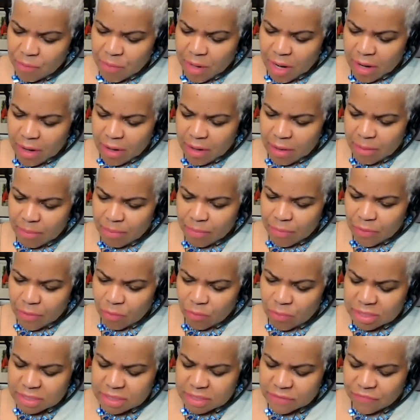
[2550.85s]
Um,
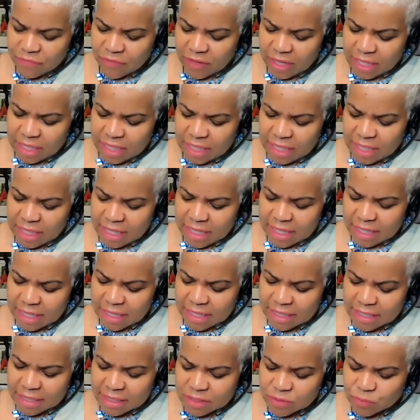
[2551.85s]
what's funny
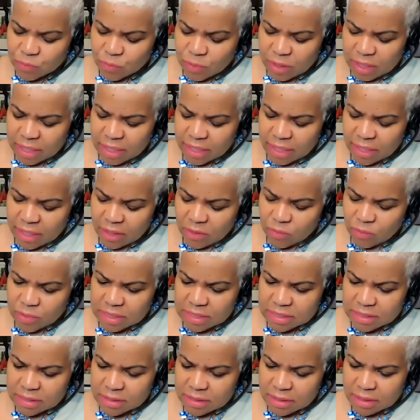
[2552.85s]
is when he
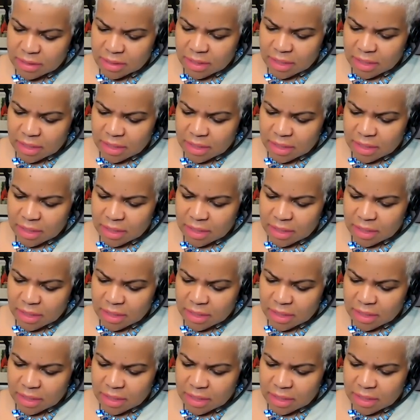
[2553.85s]
was,